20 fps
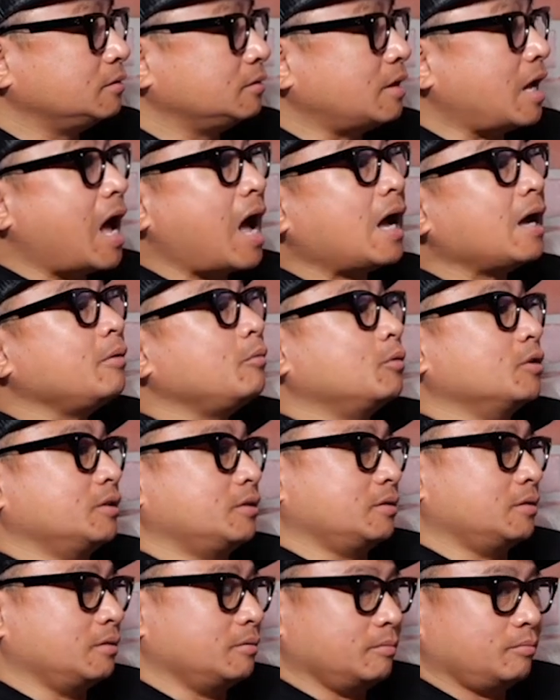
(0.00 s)
I
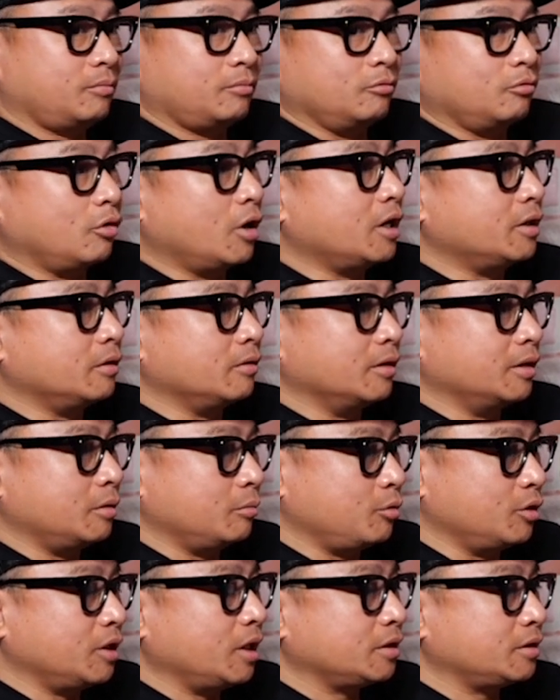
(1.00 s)
was a runner and a
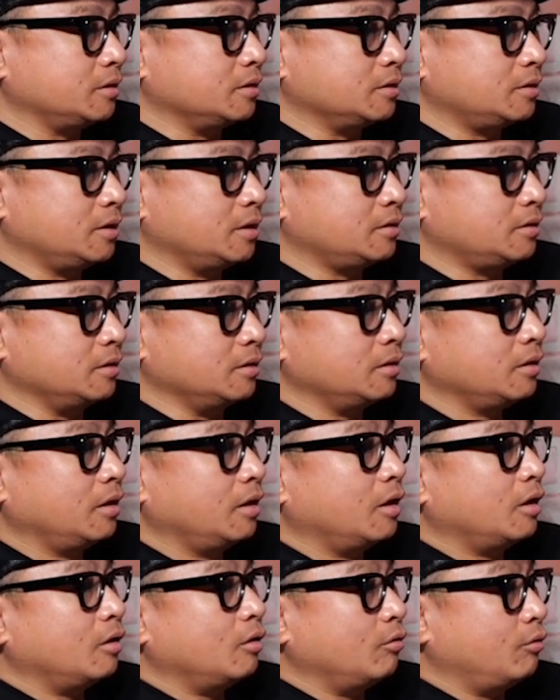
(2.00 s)
production assistant
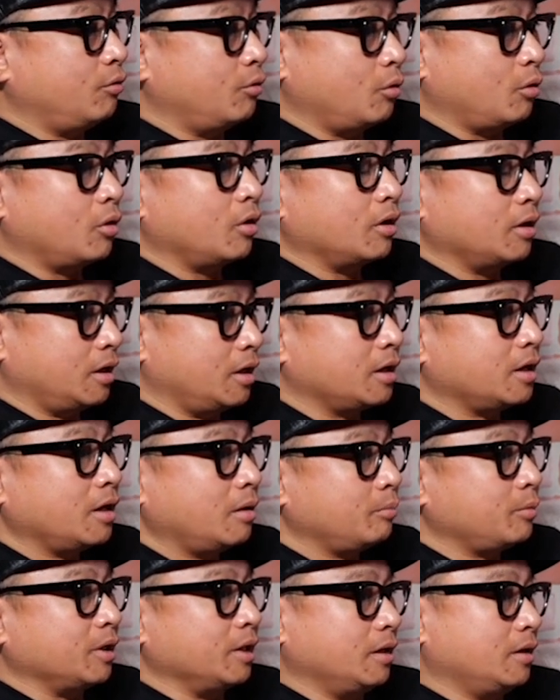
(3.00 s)
for a
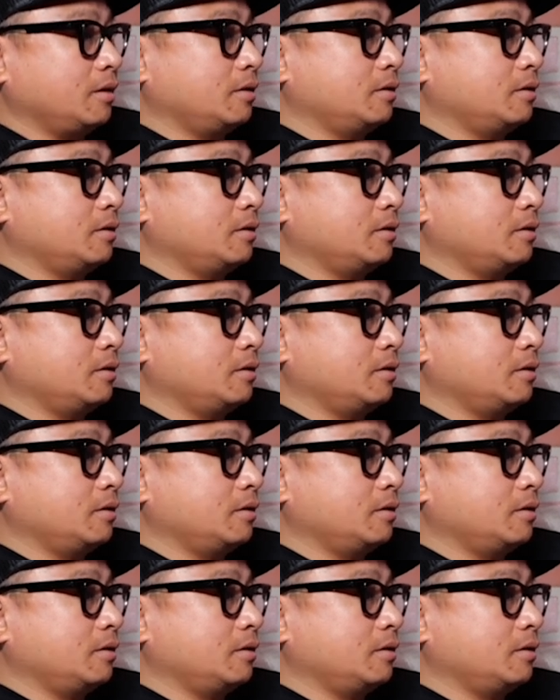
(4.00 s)
company.